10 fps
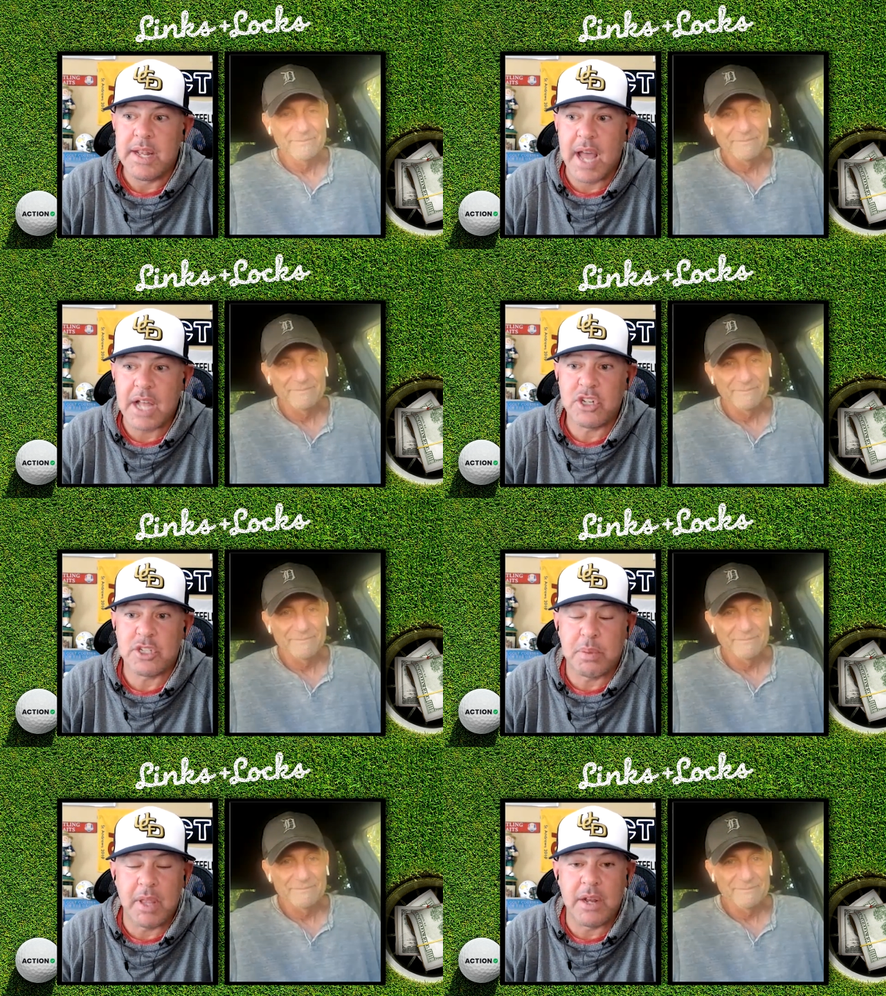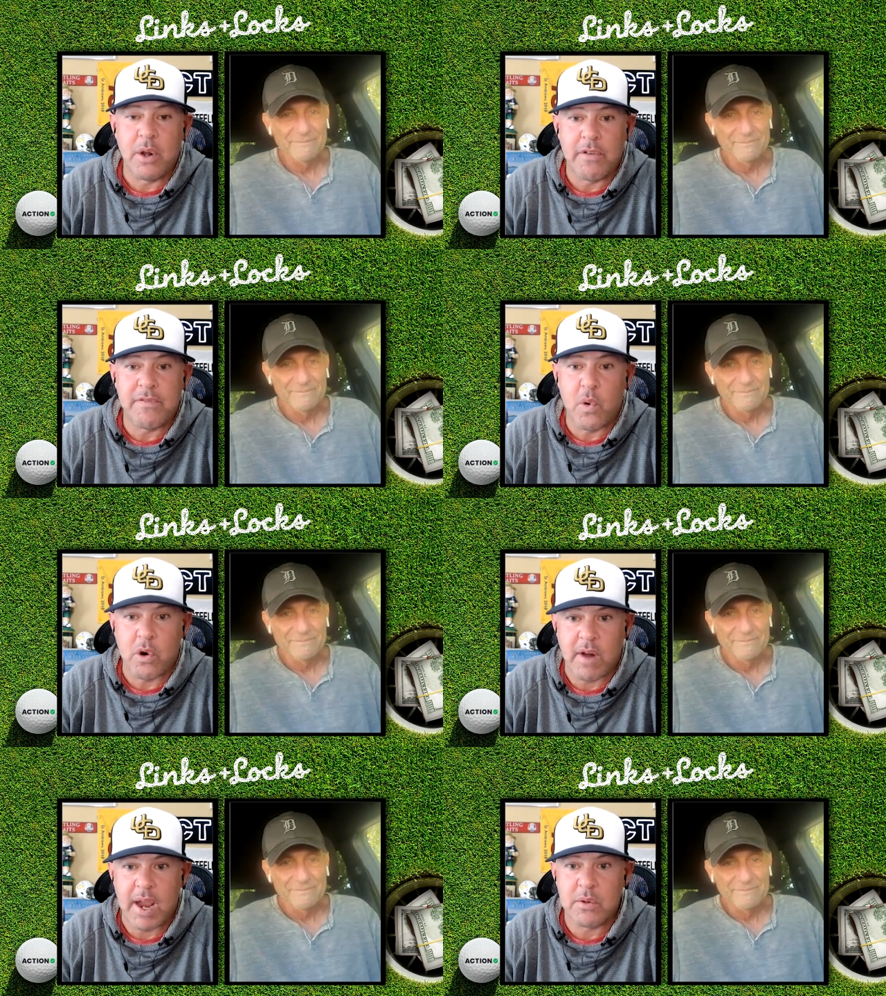Speaker 1: not just played all
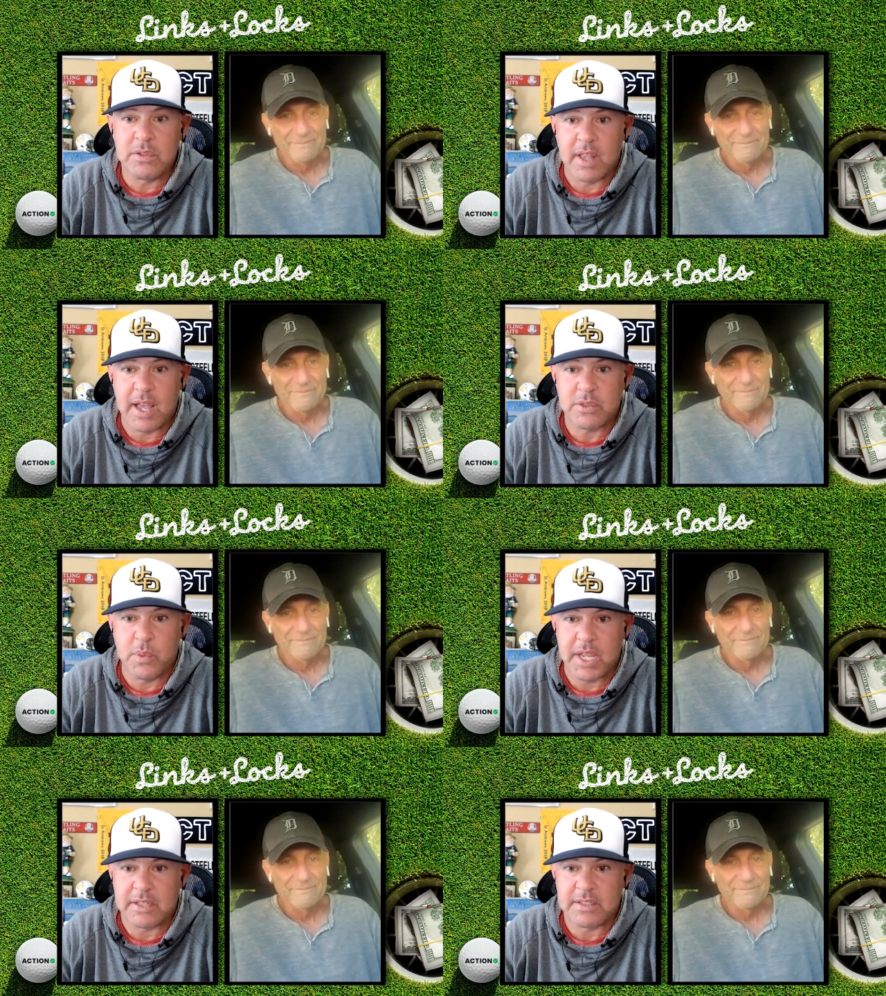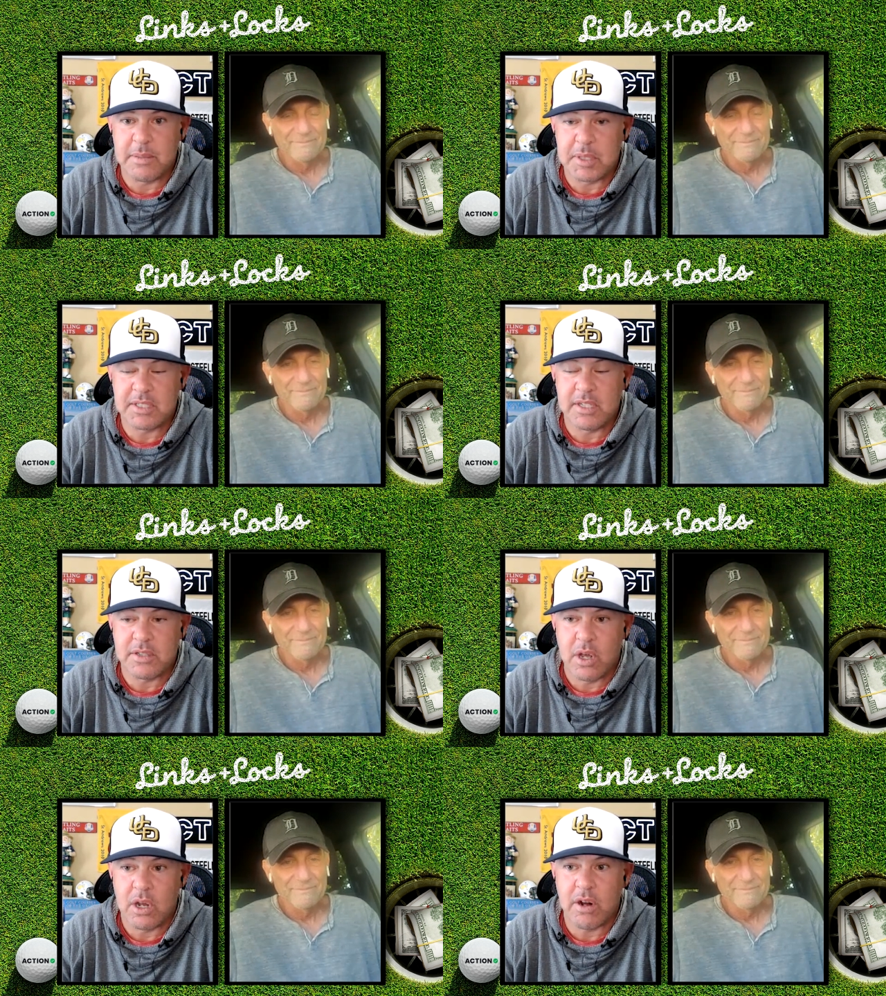four rounds last week at TPC
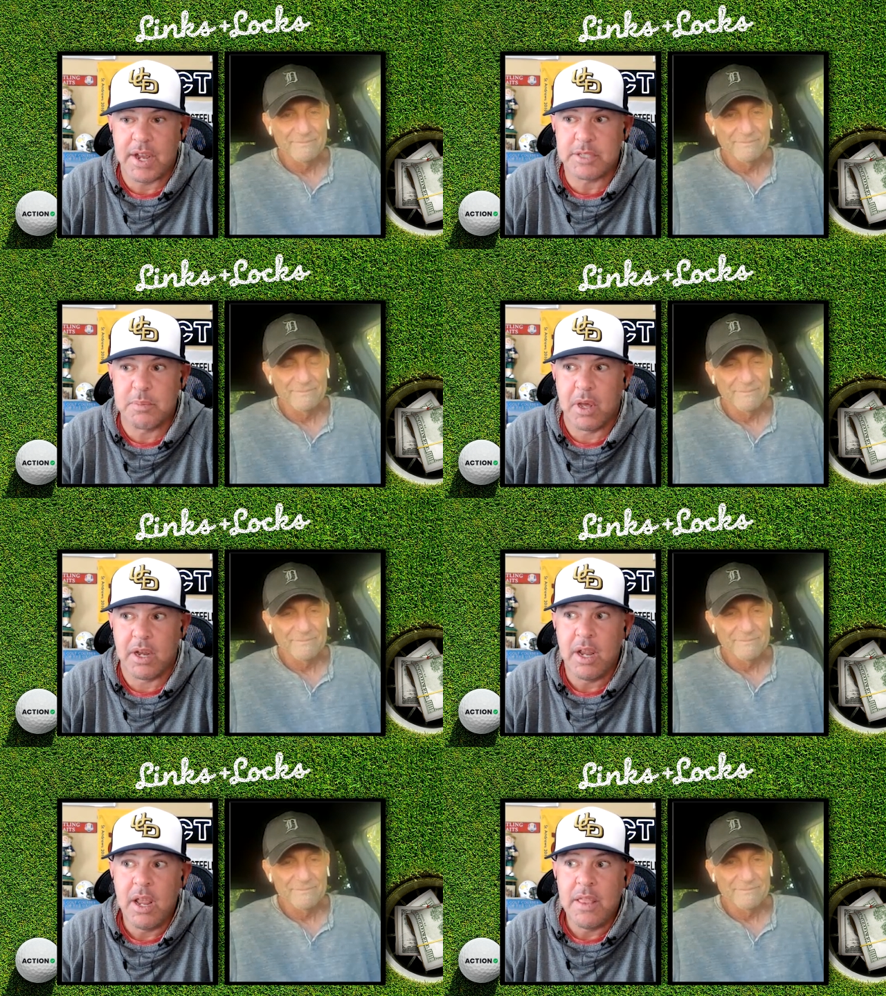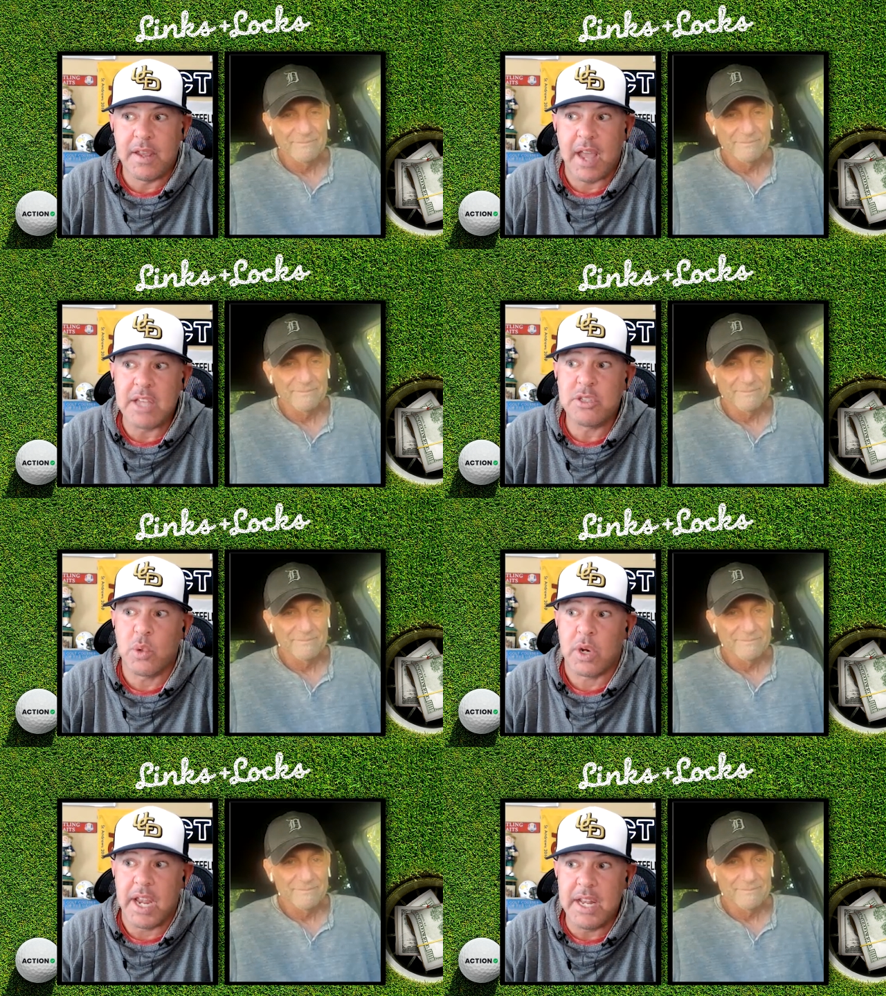Sawgrass, but the guys who
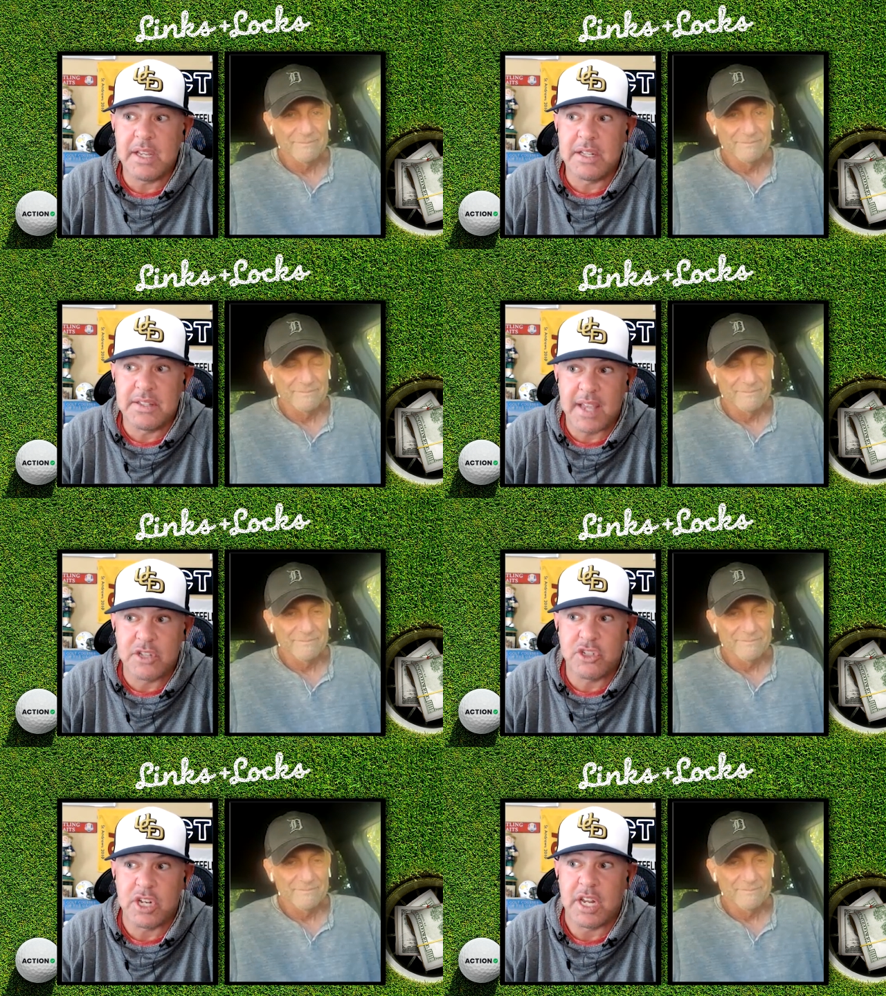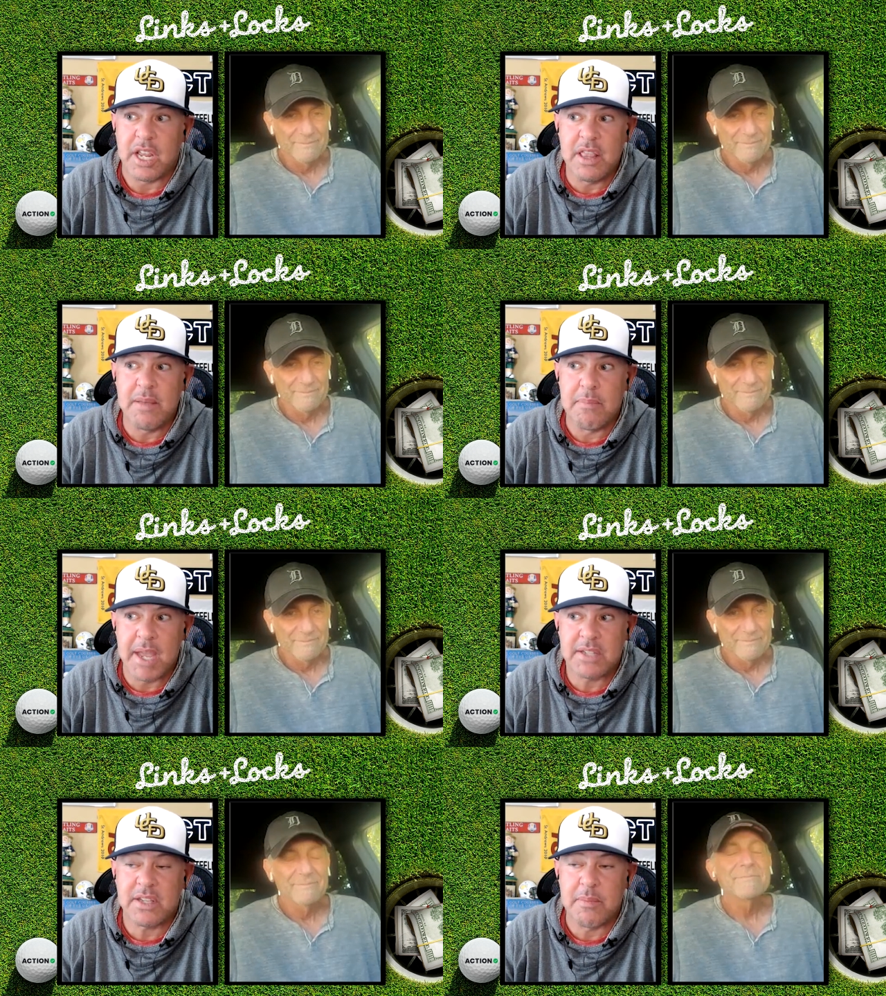are in contention in the
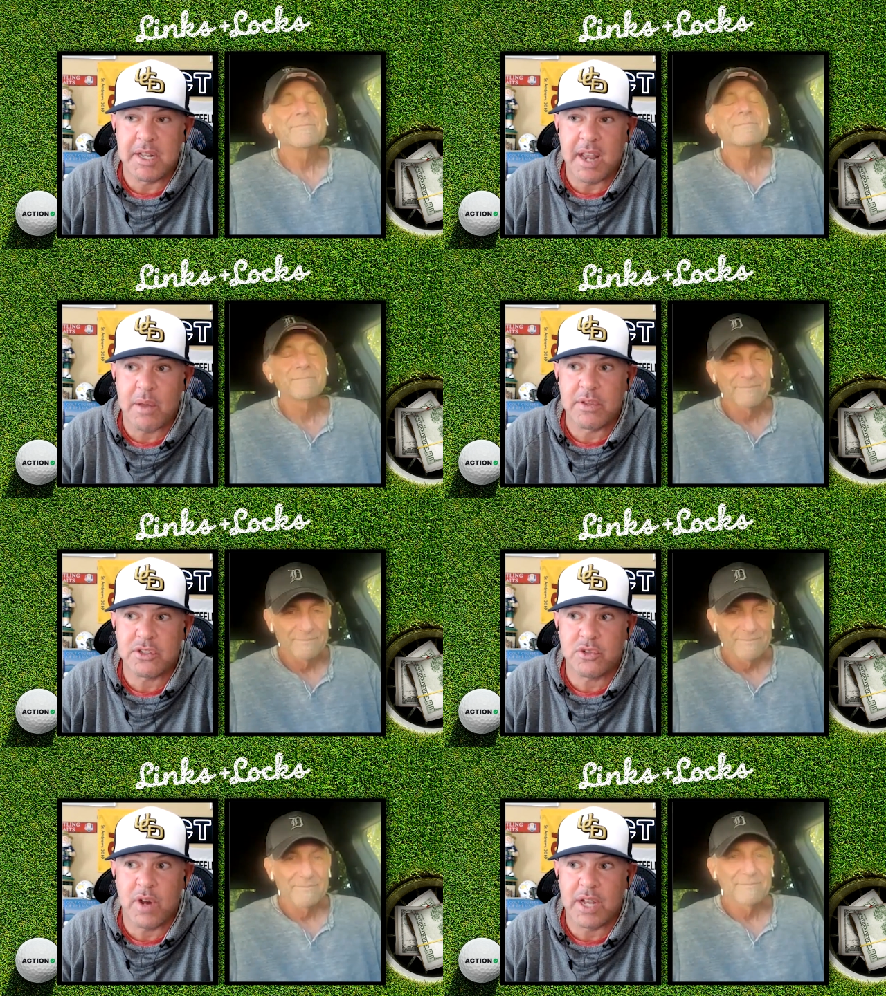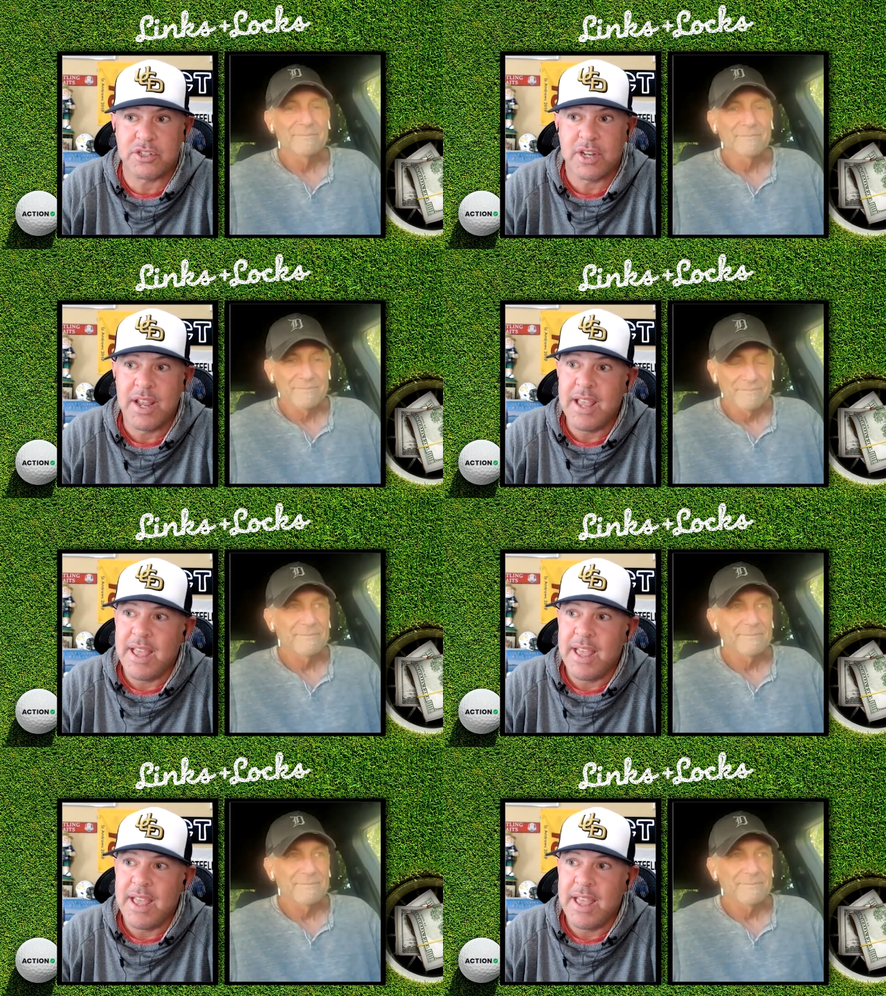mix coming down the stretch.